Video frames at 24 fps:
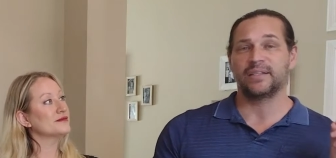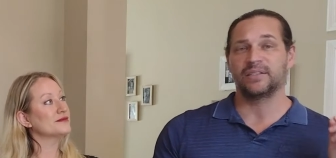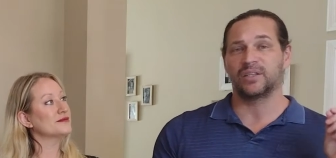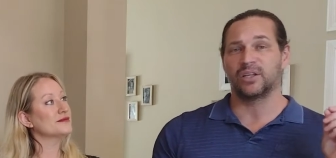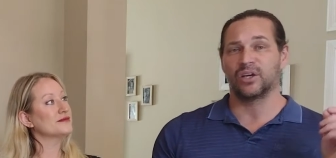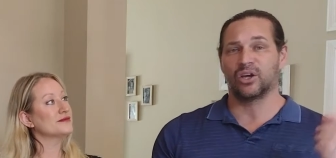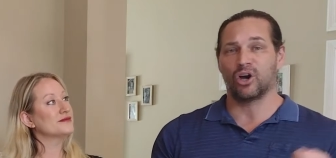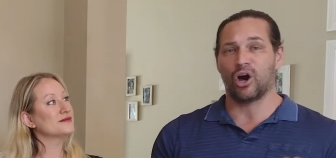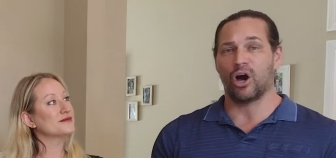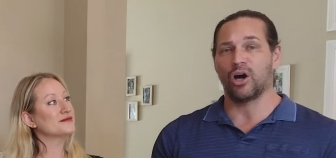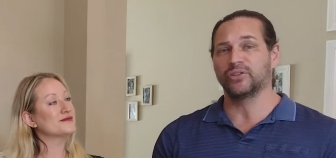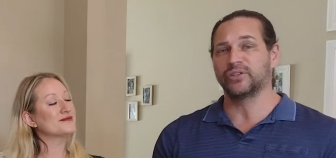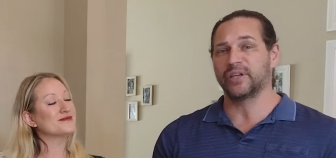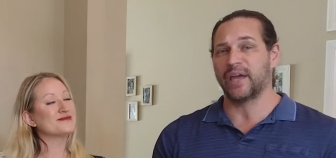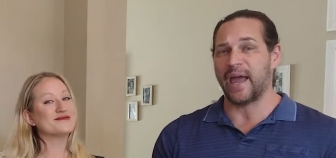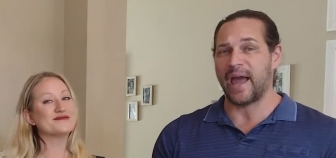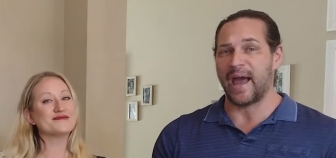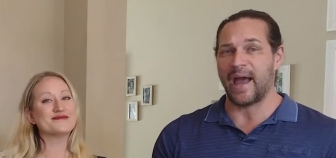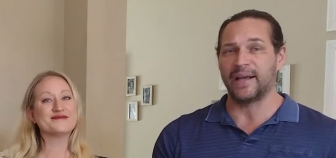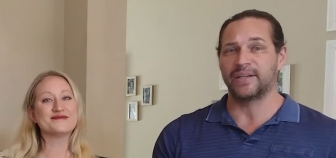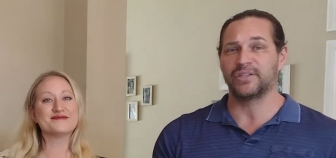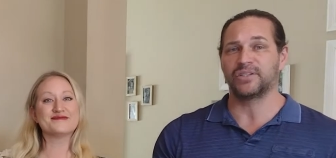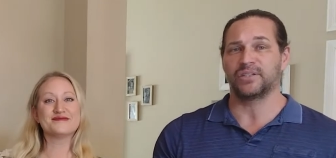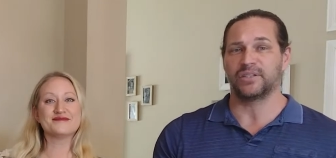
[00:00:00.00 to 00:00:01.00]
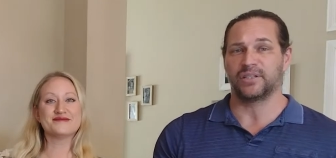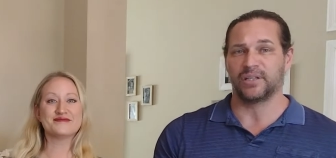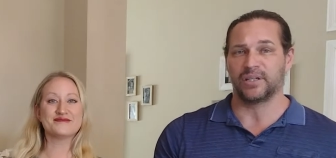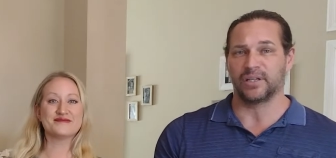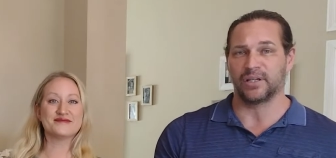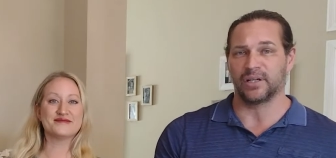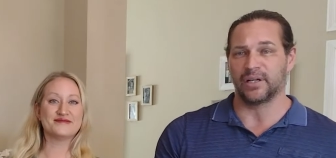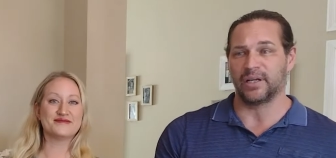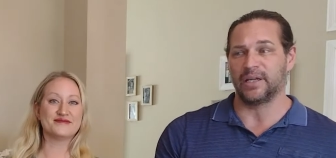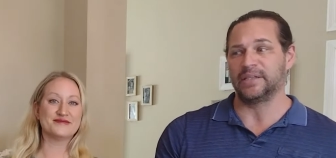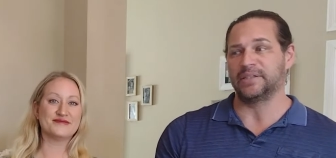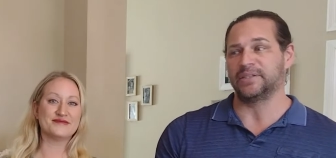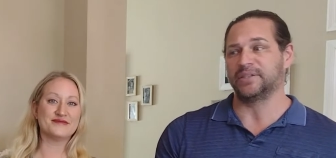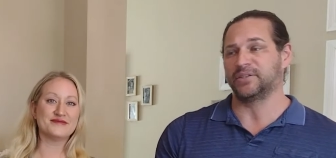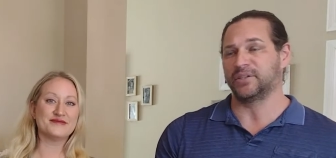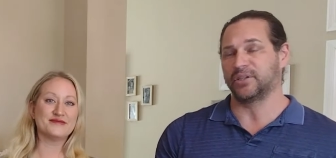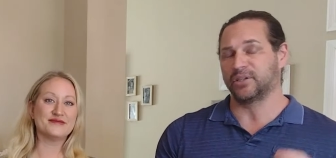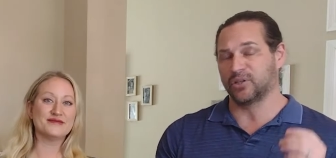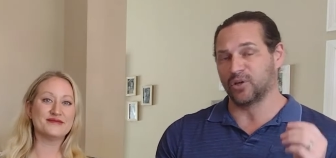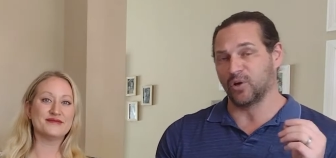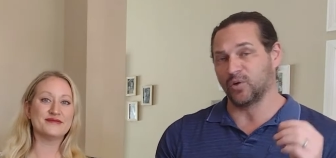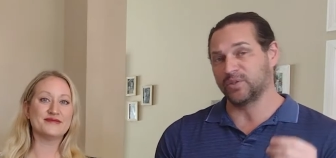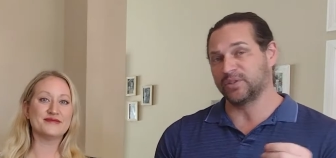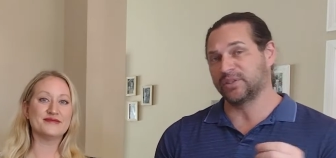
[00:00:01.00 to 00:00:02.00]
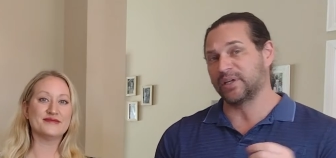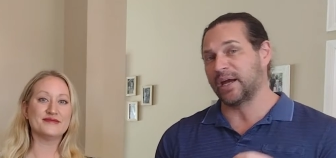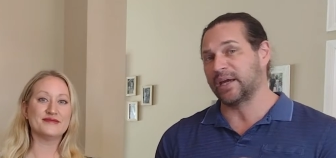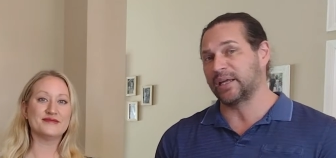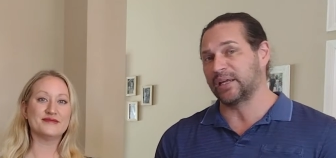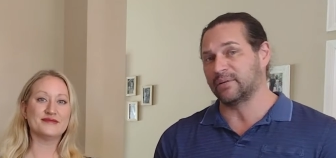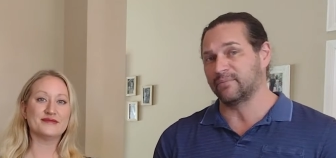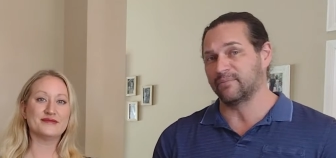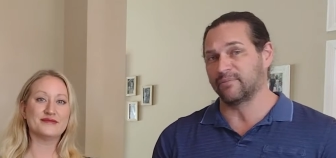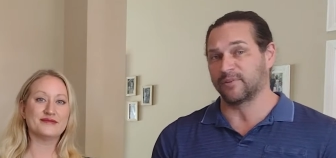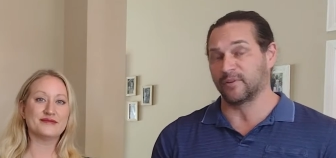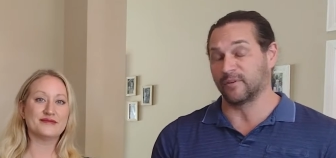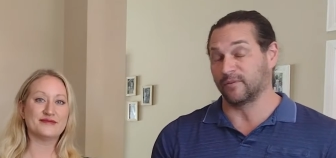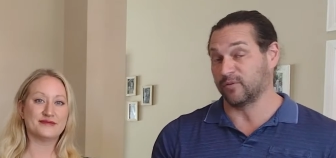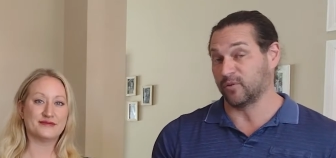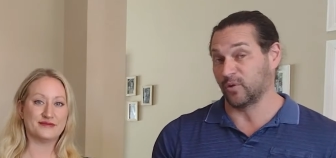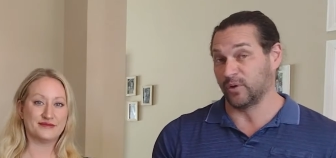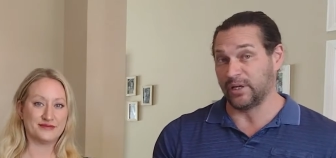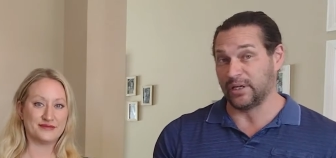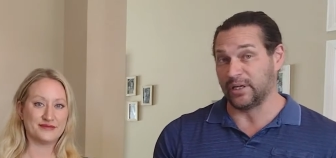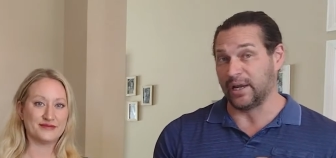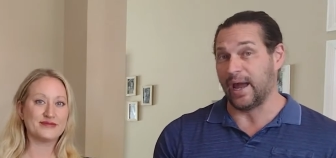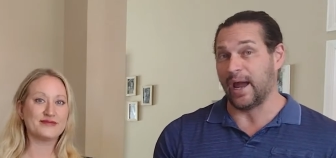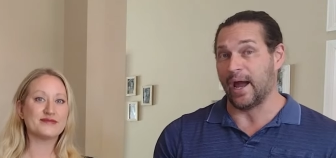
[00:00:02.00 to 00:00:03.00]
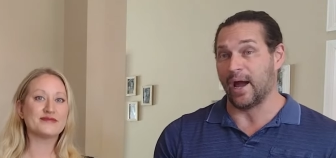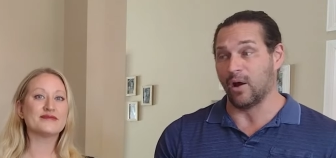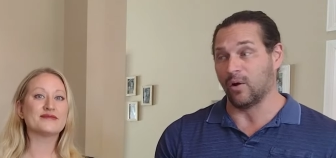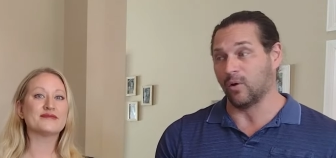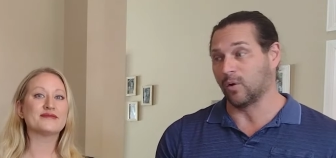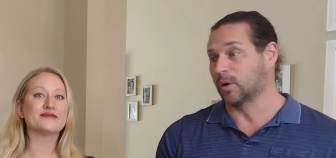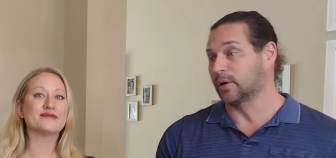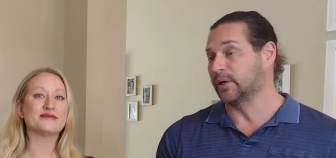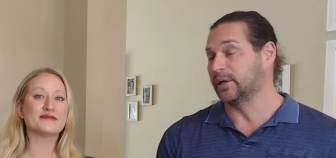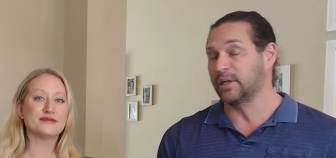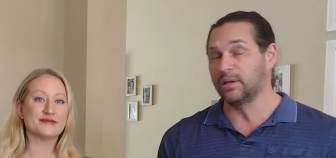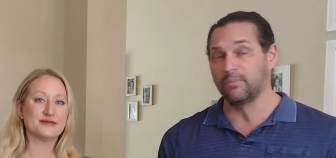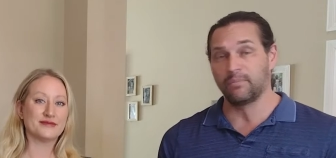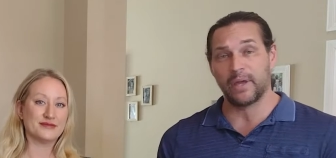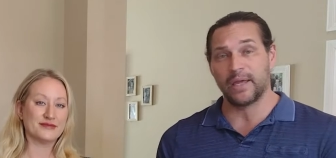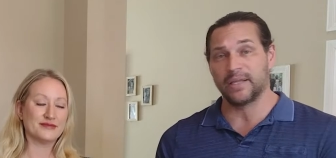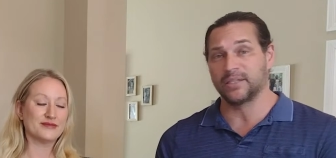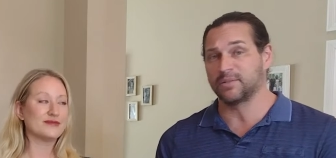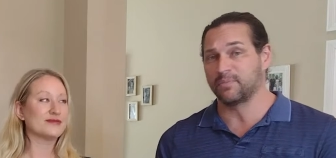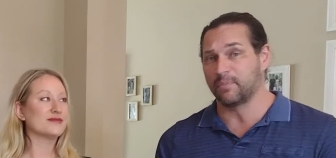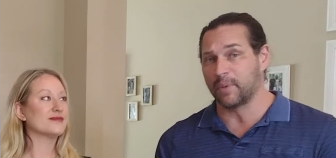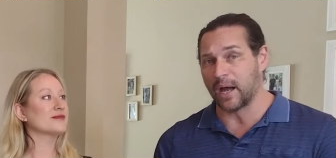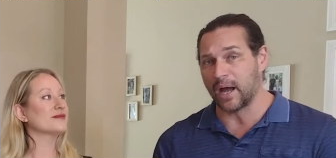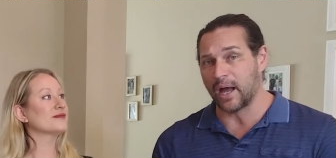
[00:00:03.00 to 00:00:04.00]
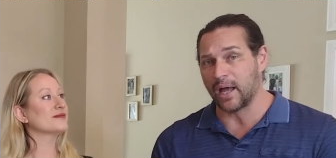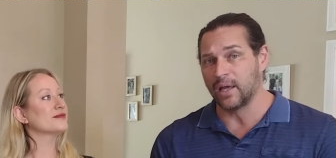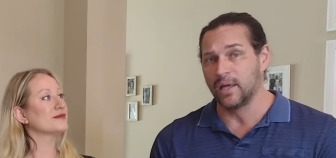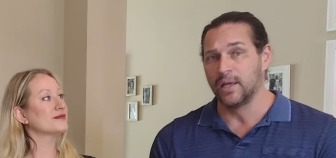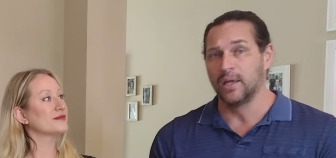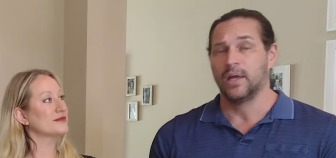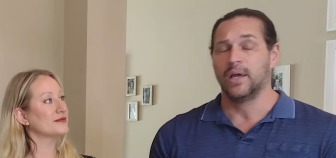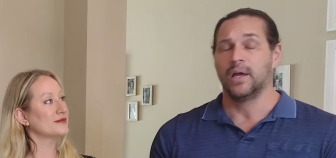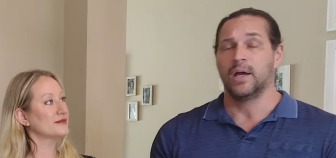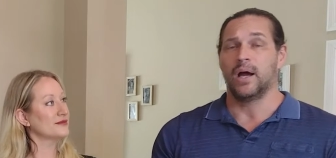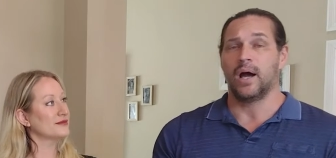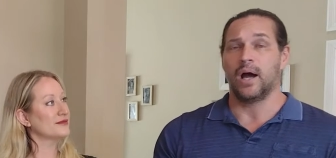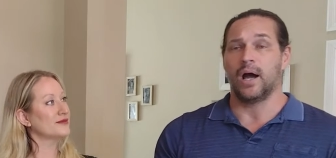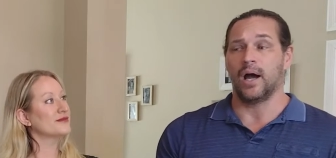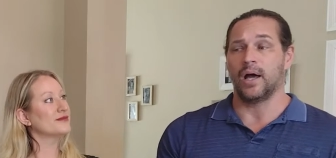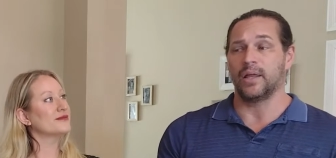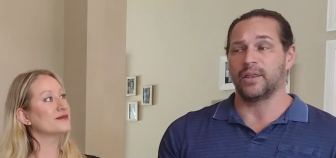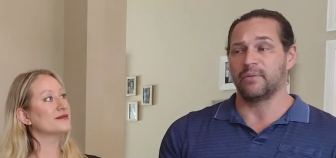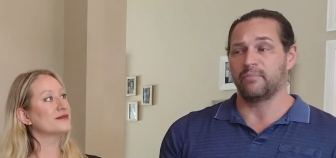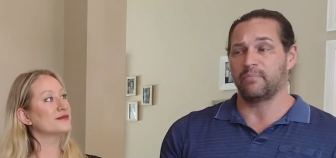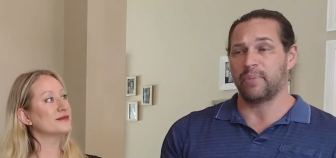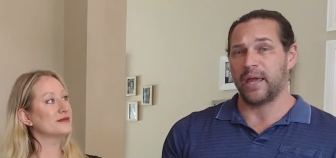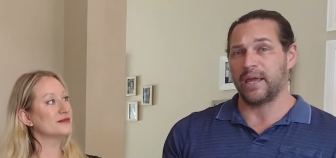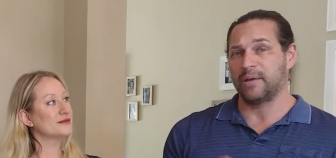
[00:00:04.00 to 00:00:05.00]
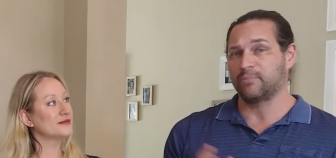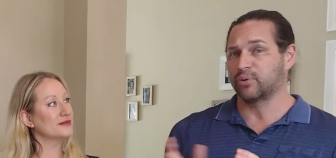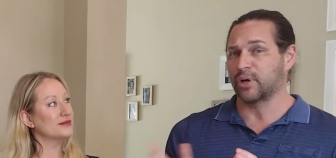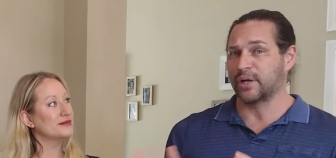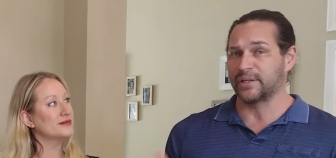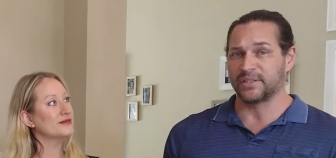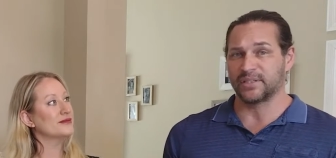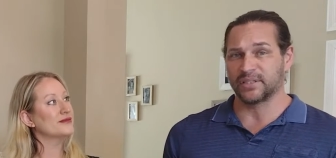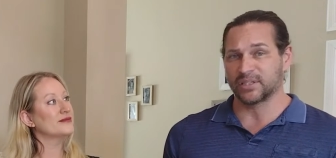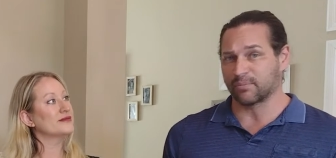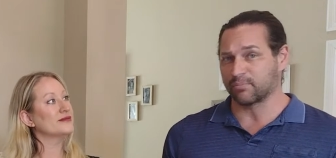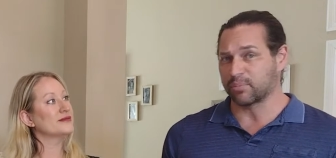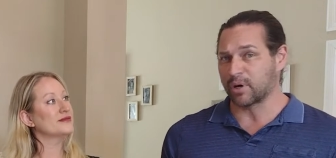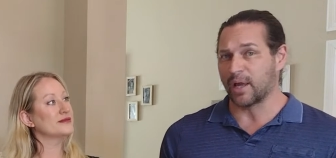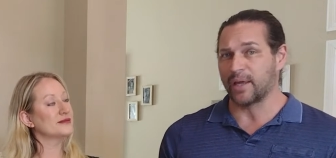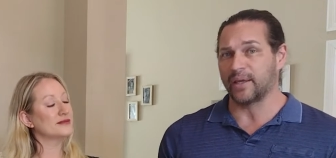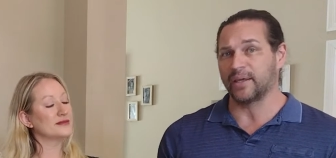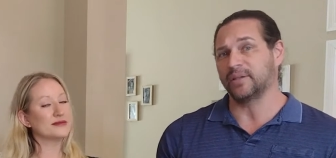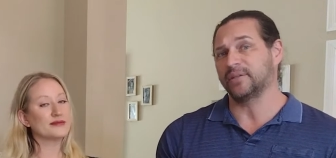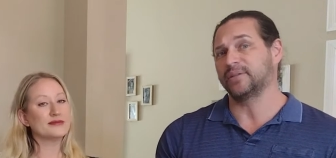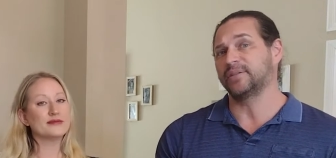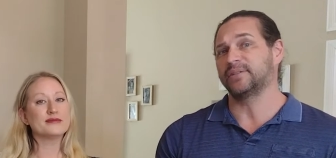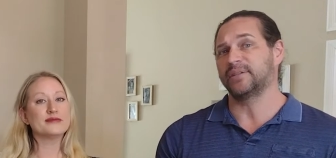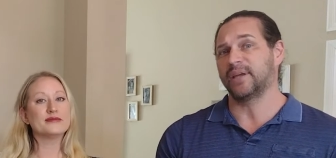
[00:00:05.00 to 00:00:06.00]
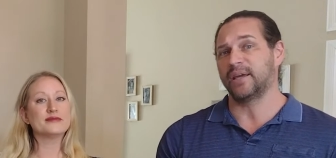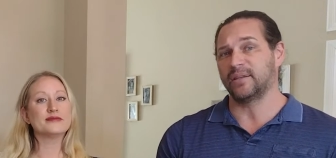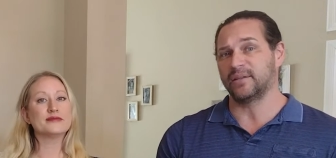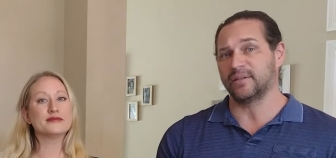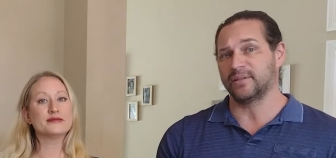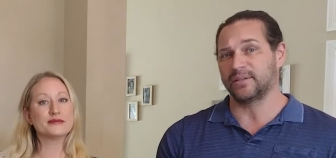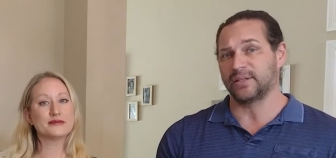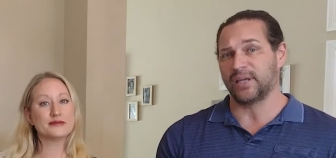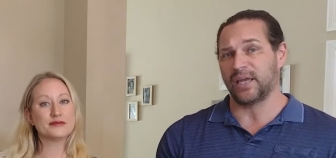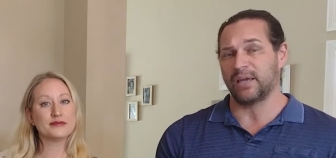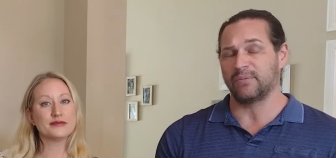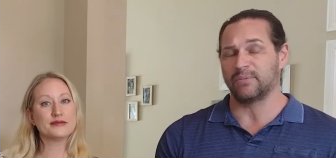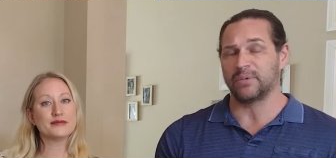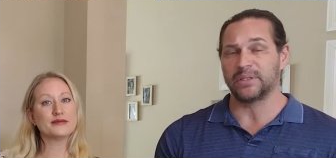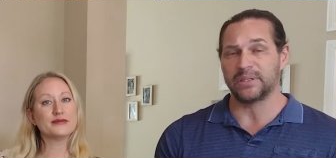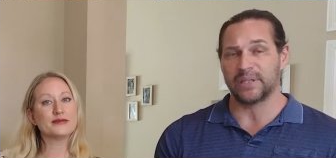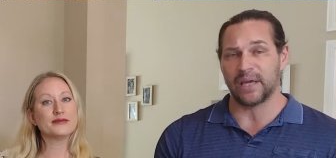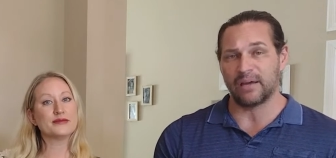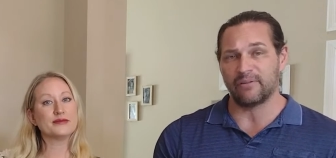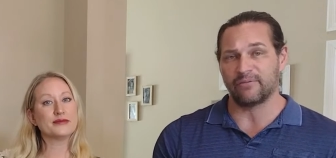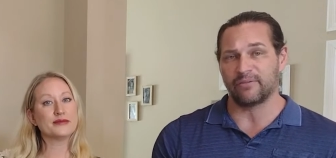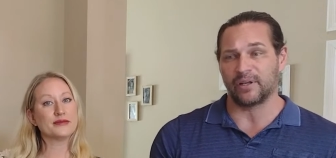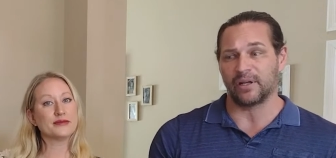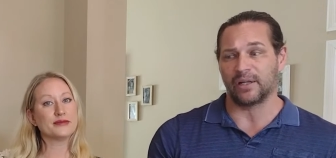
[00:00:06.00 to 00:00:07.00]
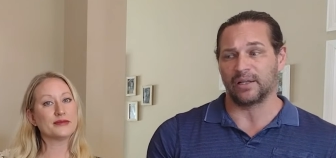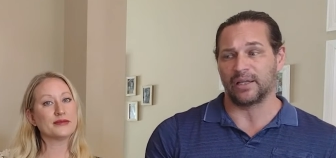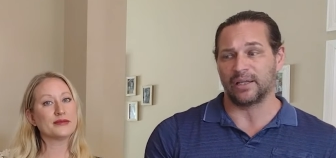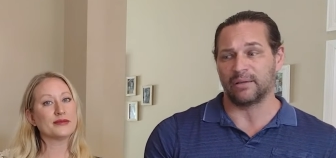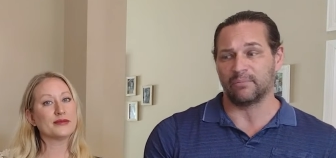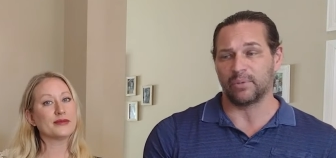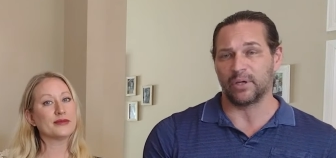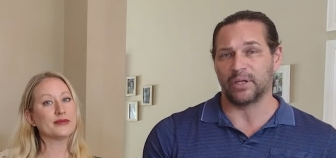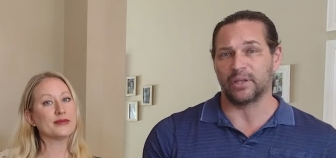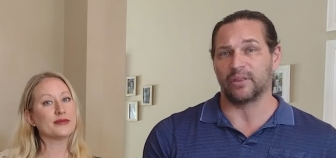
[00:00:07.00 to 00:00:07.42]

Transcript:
Speaker 1: That's the call to action here is to go sign up for free now or get a paid spot uh, the paid prices are probably going to stay the same indefinitely,